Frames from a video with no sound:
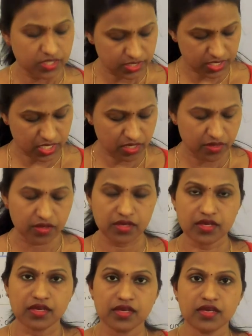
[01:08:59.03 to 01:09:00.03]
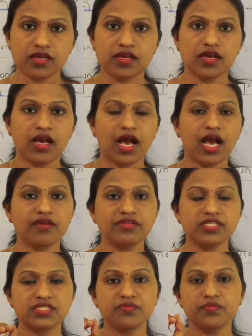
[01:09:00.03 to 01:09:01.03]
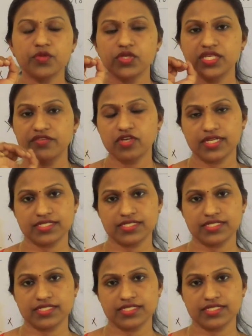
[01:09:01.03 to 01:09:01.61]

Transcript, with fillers: See, I will simply give you an